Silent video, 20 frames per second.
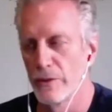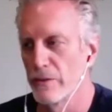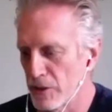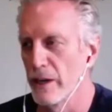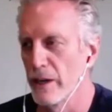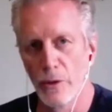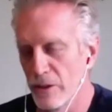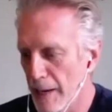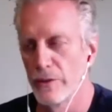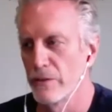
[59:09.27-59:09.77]

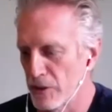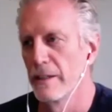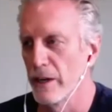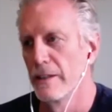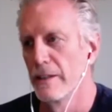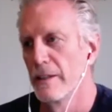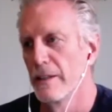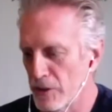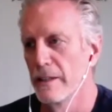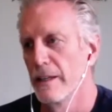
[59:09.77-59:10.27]
right?
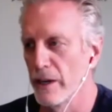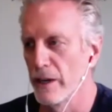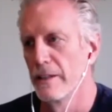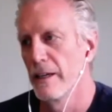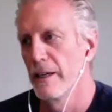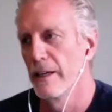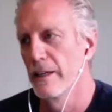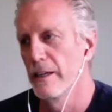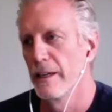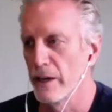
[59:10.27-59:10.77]
There you go.
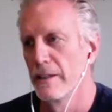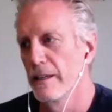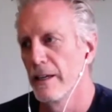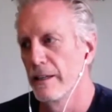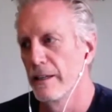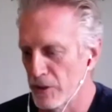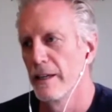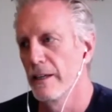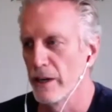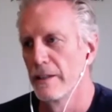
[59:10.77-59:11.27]
Uh,
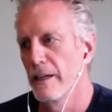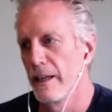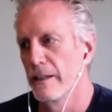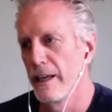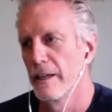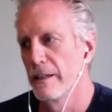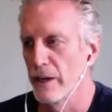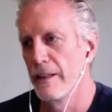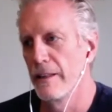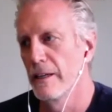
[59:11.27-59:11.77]

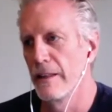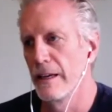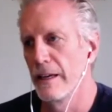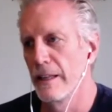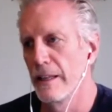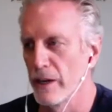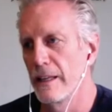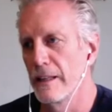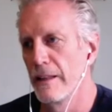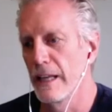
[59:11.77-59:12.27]
and I
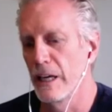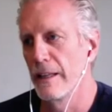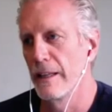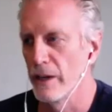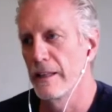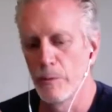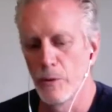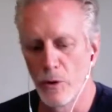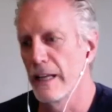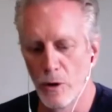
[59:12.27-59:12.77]
think a lot of
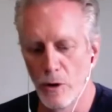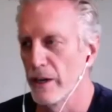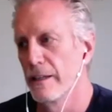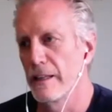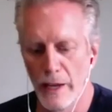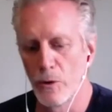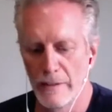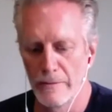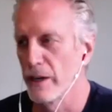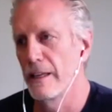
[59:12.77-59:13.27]
people call
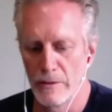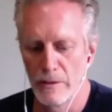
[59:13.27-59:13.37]
that,